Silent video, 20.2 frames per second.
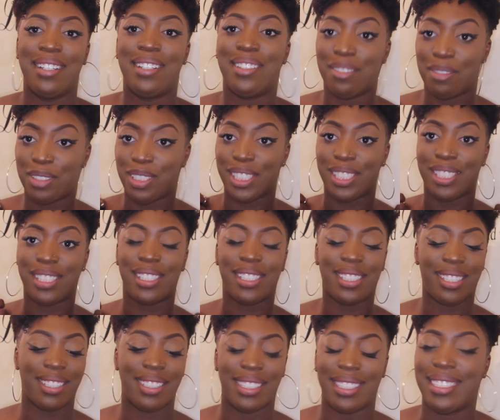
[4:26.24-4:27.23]
of
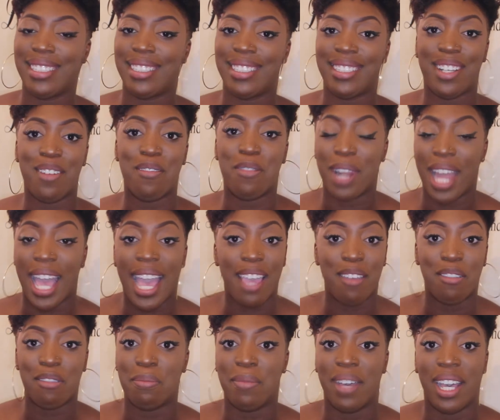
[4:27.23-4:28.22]
just of
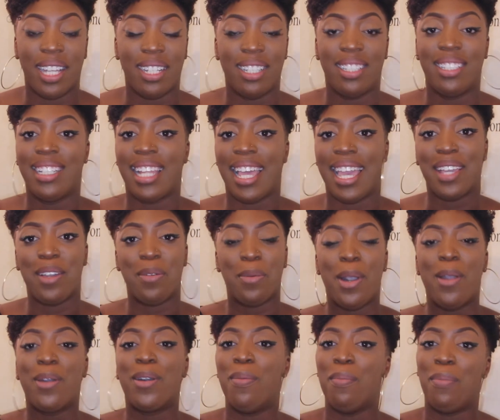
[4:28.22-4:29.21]
life, man. Like,
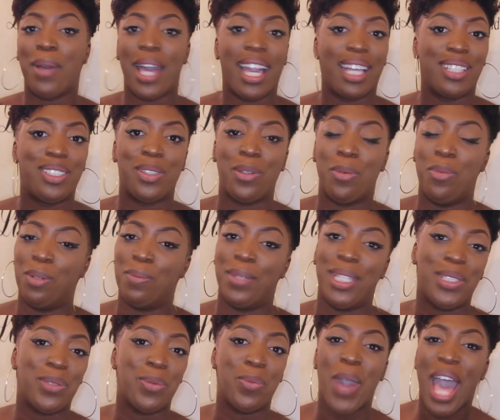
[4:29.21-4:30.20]
welcome back to
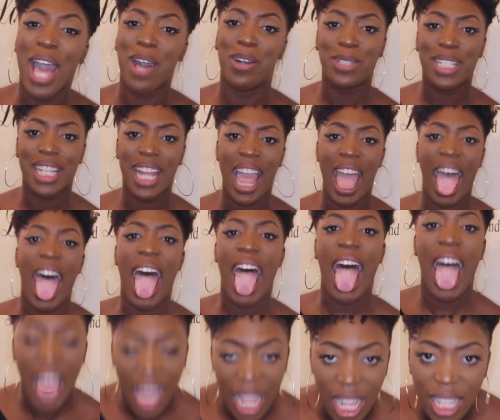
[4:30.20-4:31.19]
Wunmi's World.
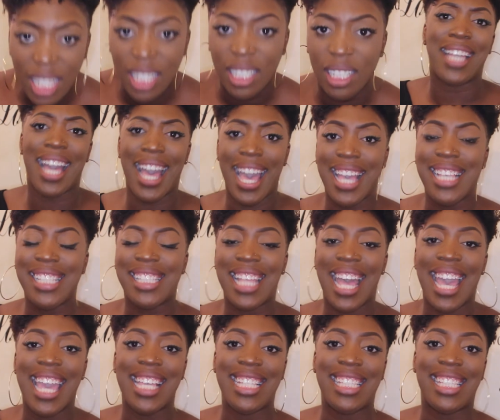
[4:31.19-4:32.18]
Ah! Guys,
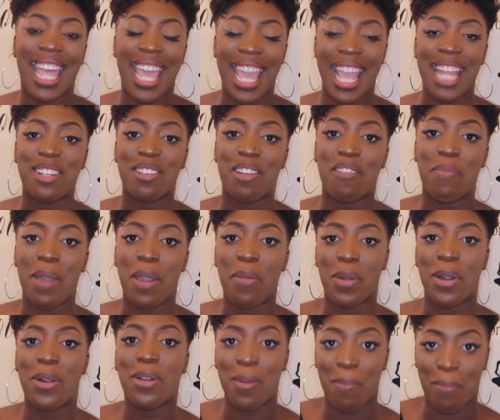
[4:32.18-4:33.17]
that is the end of my
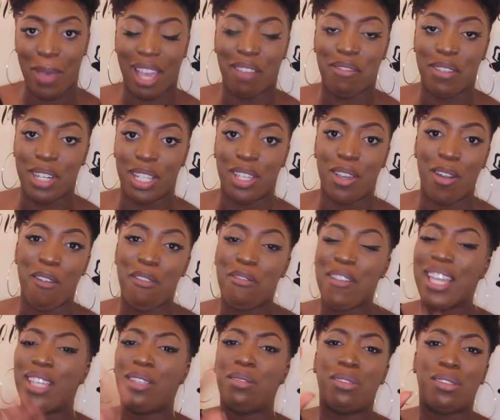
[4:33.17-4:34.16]
welcome back video.
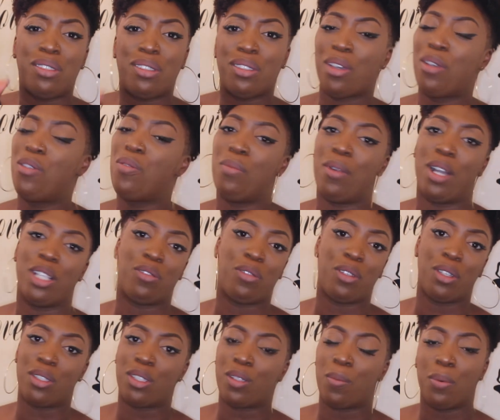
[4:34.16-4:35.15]
Thank you so much
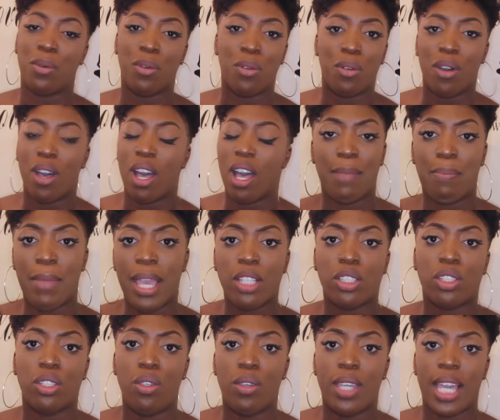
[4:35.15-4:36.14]
for your support, and
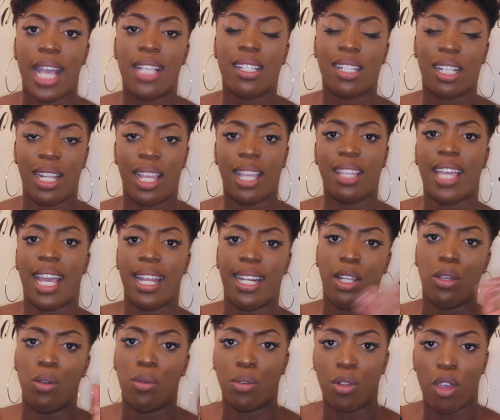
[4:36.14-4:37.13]
make sure you guys click that
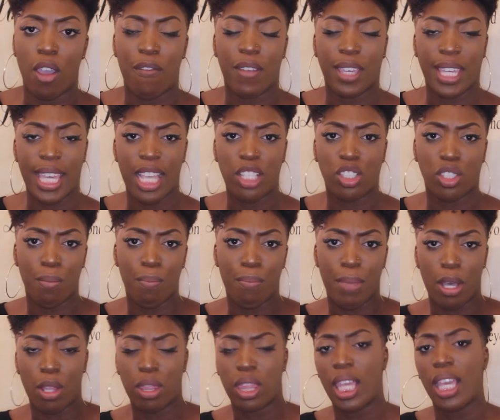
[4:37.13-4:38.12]
little notification
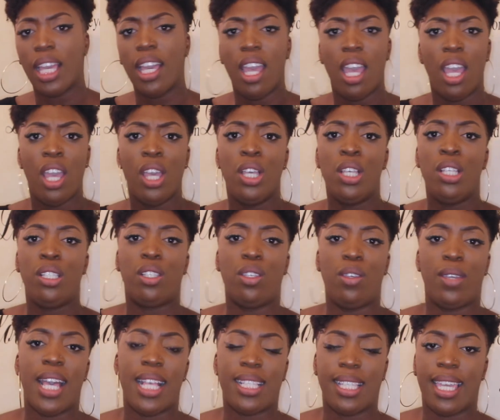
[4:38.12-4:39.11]
bell thing
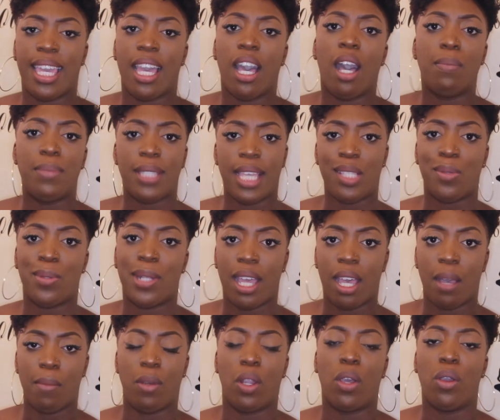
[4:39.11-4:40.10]
so you guys can get updates when
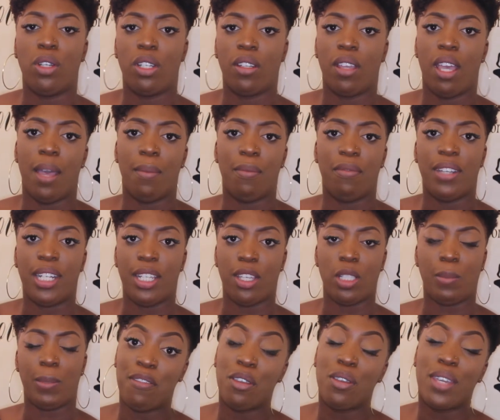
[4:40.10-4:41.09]
I upload um,
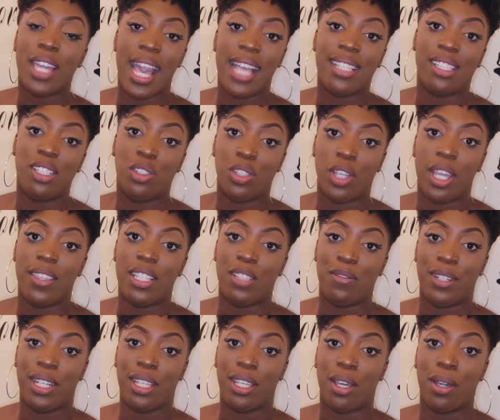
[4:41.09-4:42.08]
videos. If you guys enjoyed
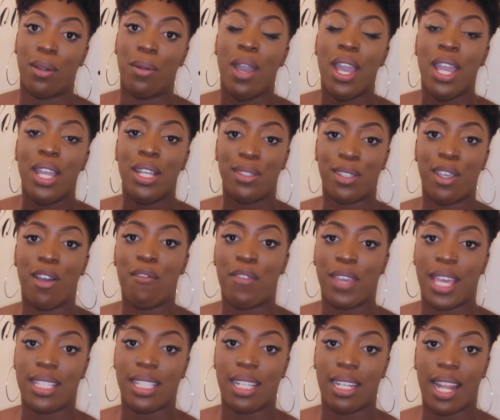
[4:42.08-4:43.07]
this video, don't
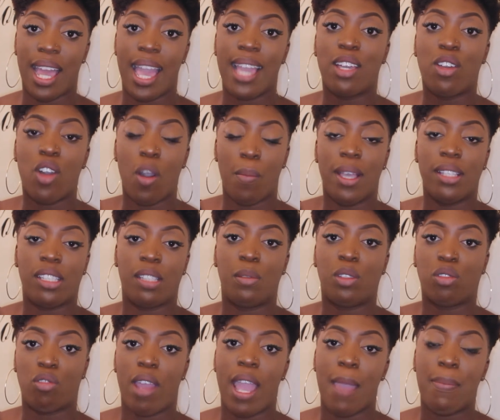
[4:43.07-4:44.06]
forget to like, comment,
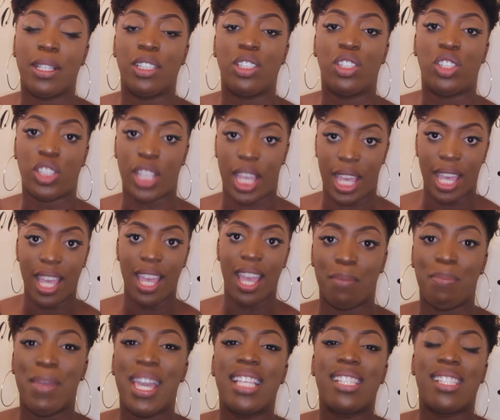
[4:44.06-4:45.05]
subscribe and share.
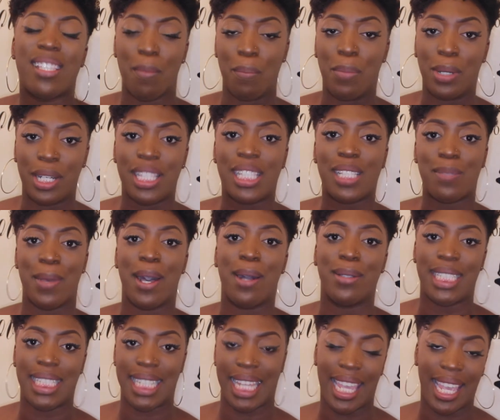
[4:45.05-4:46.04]
Make somebody
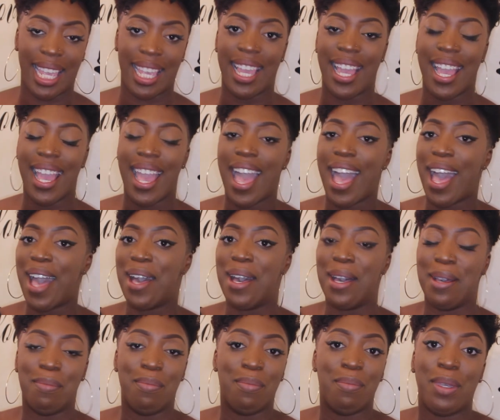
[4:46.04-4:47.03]
smile today.
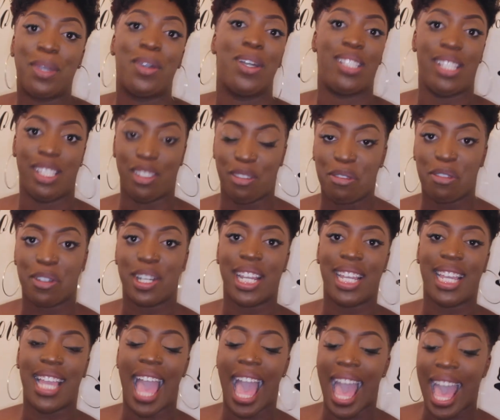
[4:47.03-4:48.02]
Um, because it's
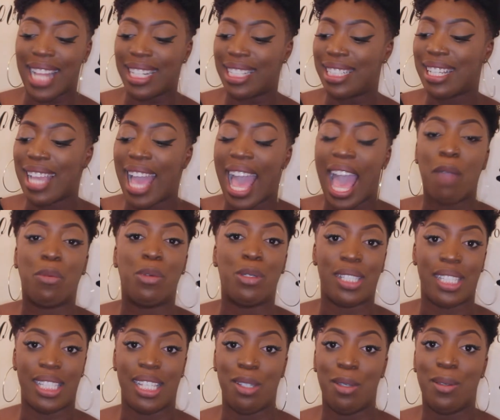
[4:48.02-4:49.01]
free, and I will
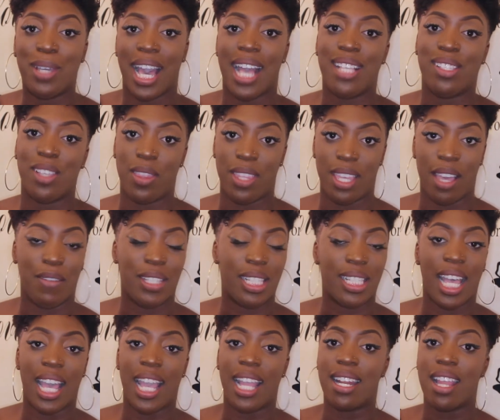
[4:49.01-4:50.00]
see you guys on the other
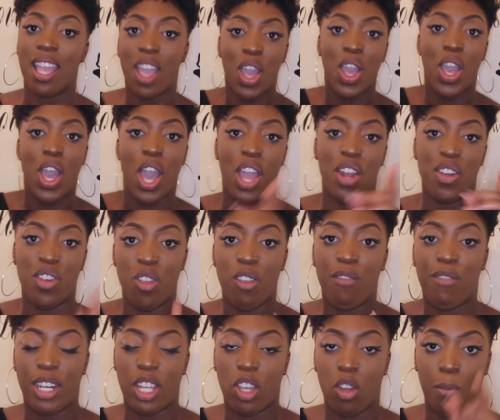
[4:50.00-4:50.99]
side. A
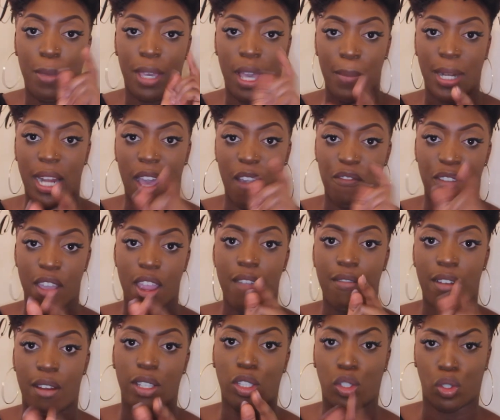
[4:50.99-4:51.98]
new video will be coming out
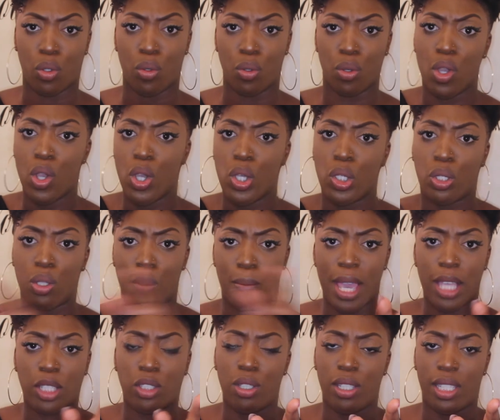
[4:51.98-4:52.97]
very very soon, so
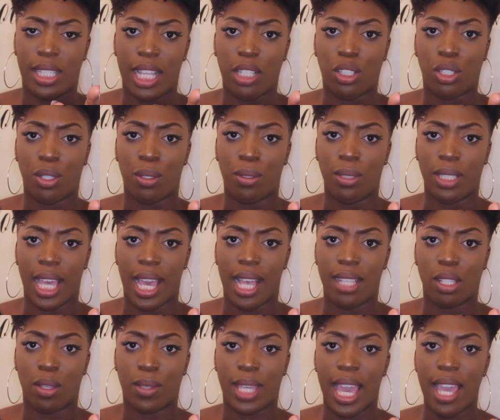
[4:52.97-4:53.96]
make sure you stay tuned,
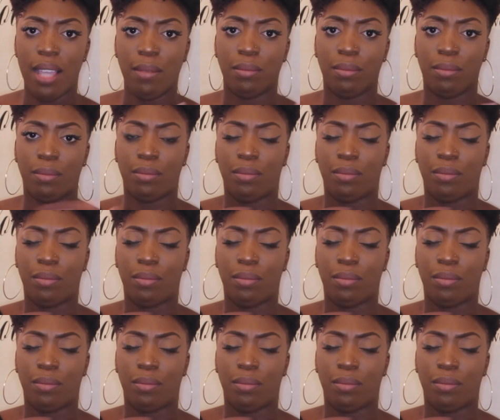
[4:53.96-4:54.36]
guys, okay?